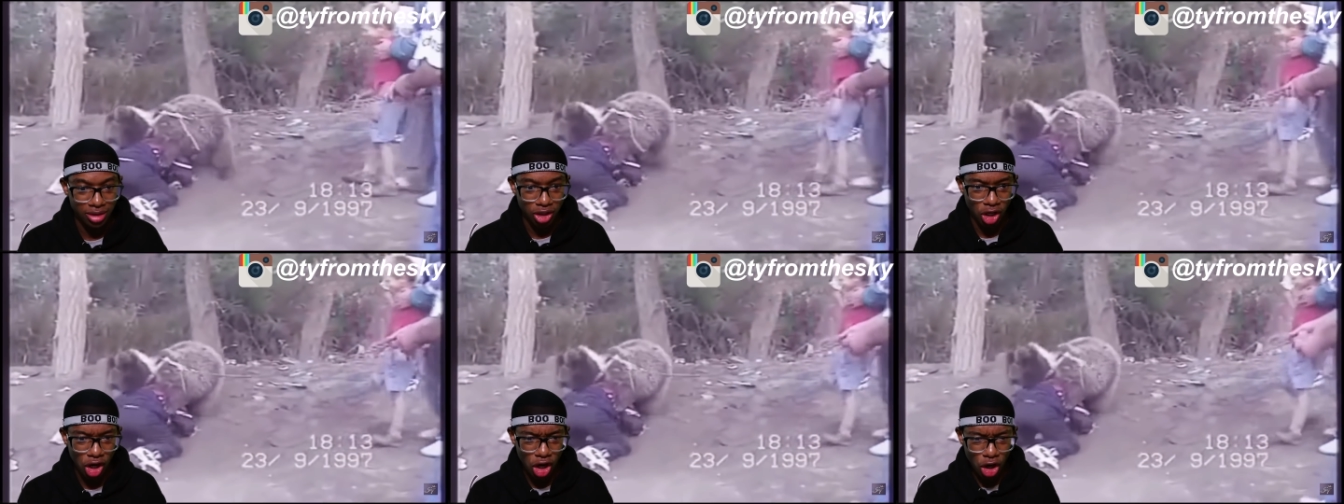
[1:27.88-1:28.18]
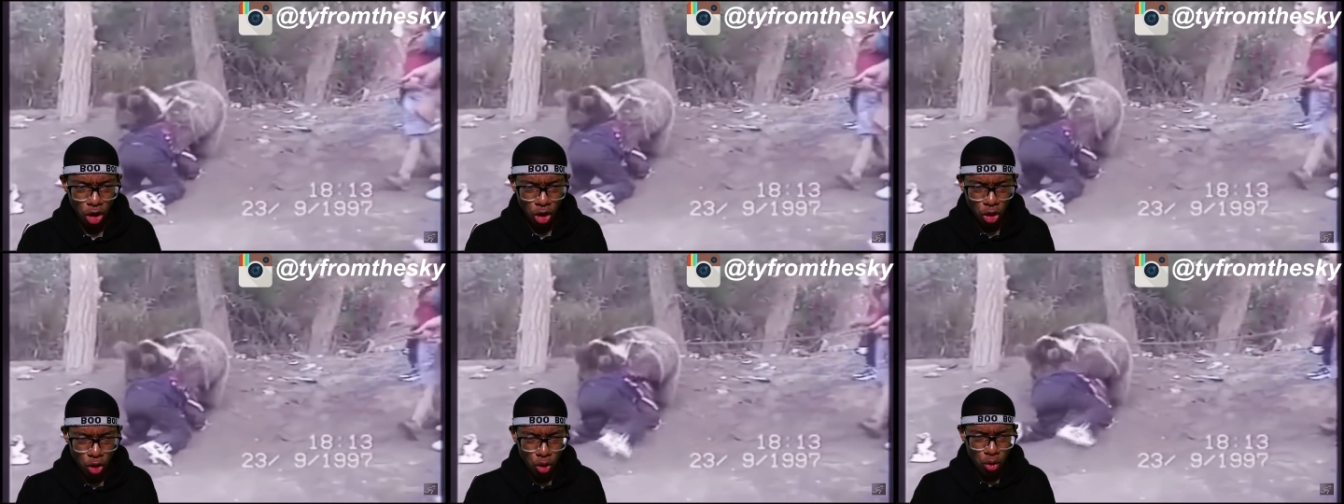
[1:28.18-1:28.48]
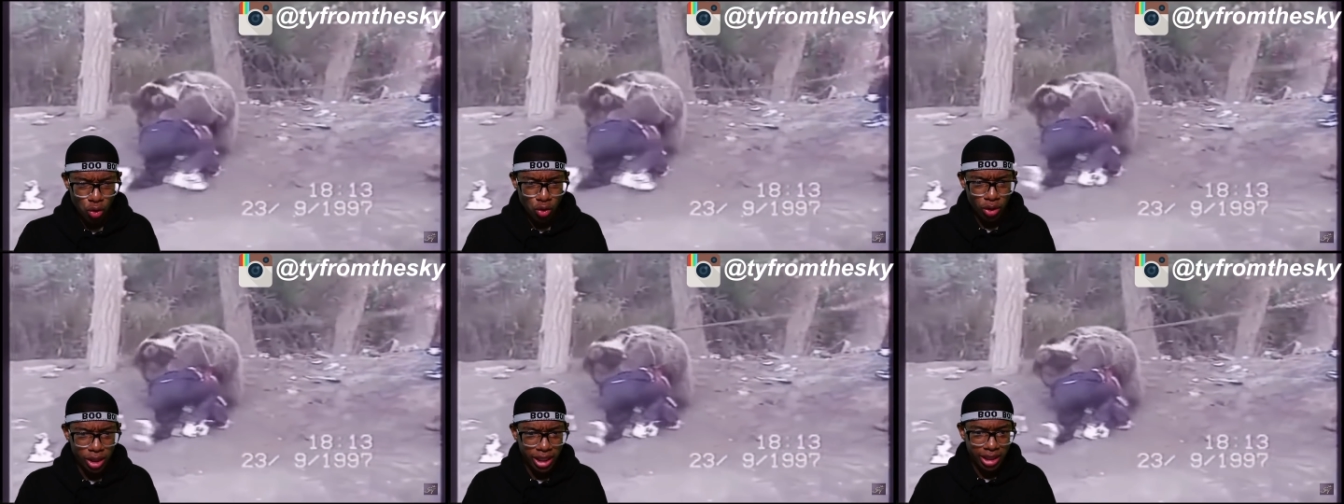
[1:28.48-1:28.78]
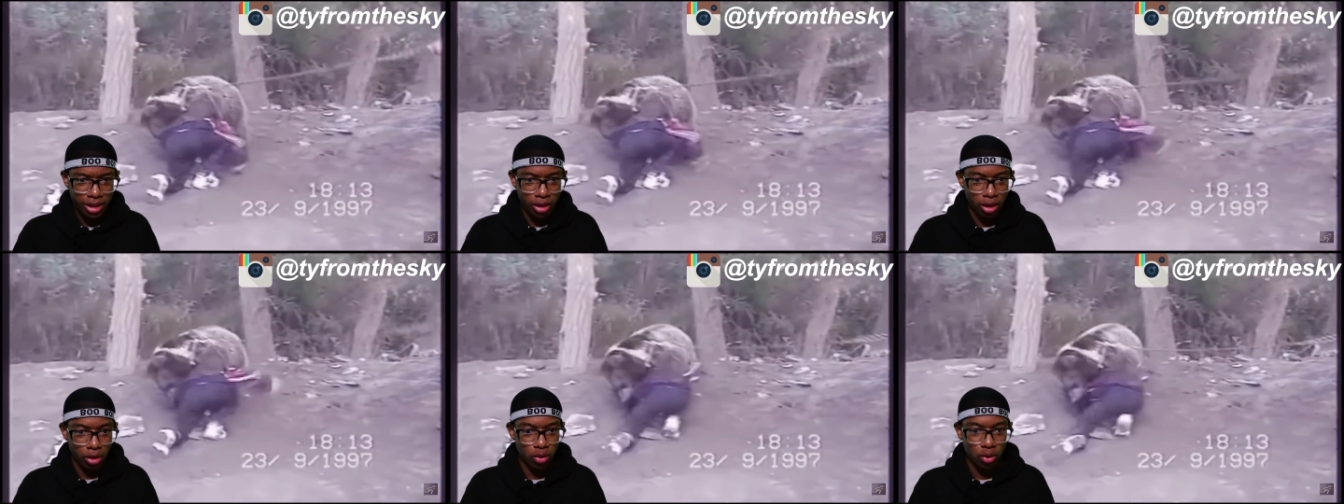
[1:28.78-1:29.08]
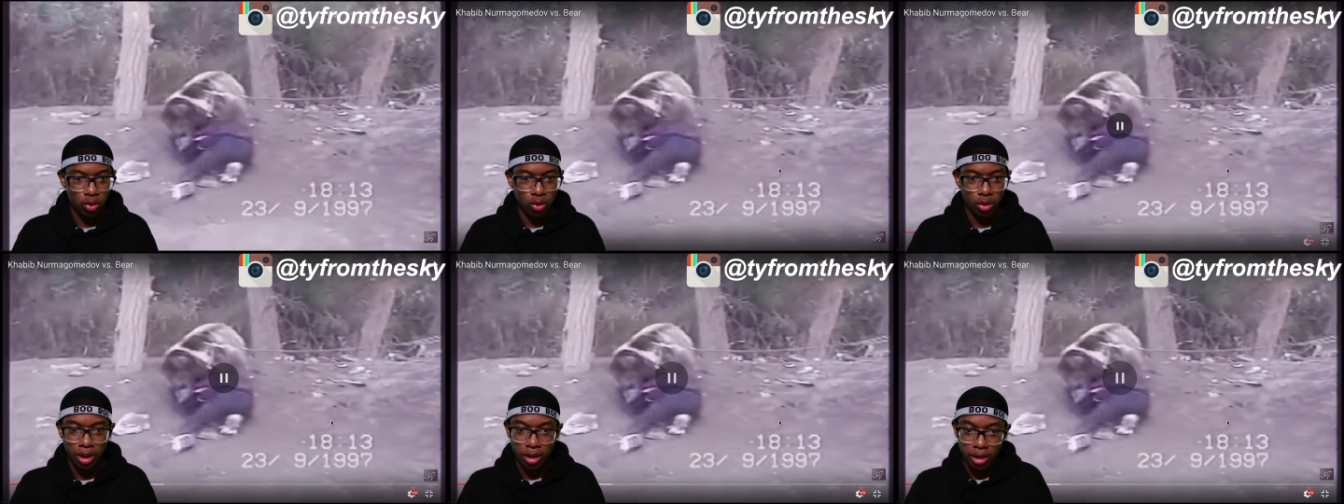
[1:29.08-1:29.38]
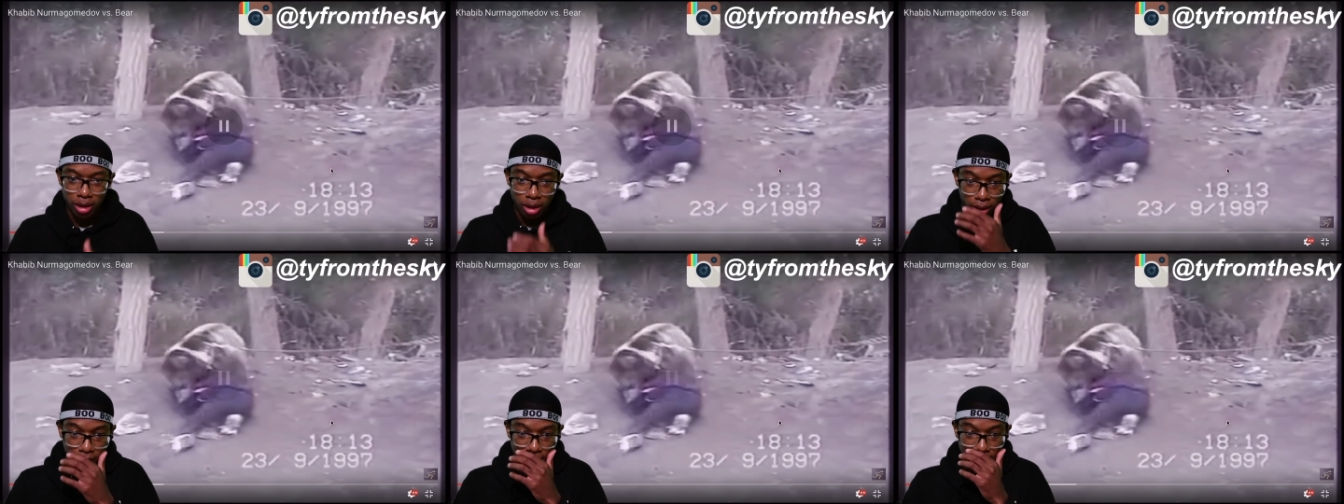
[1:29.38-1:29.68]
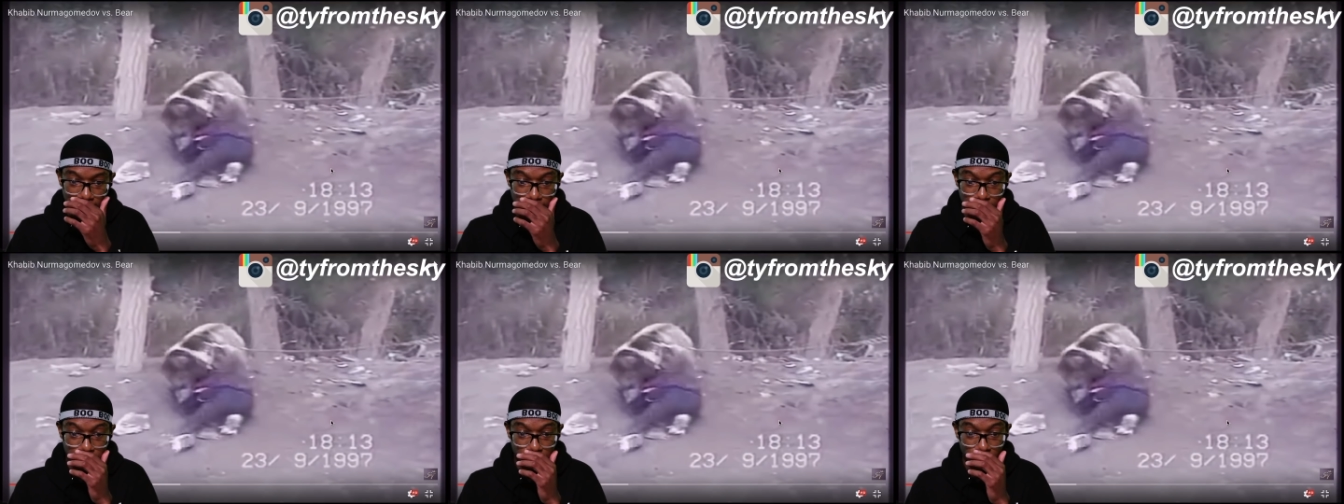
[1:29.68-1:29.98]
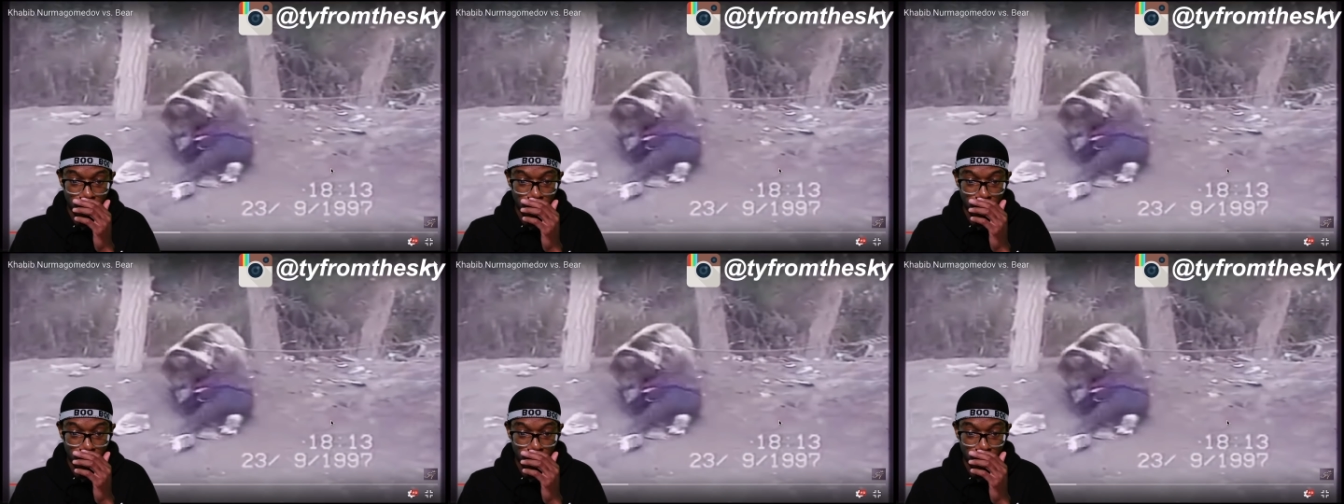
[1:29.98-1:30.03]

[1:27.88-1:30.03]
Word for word: Oh he oh he got his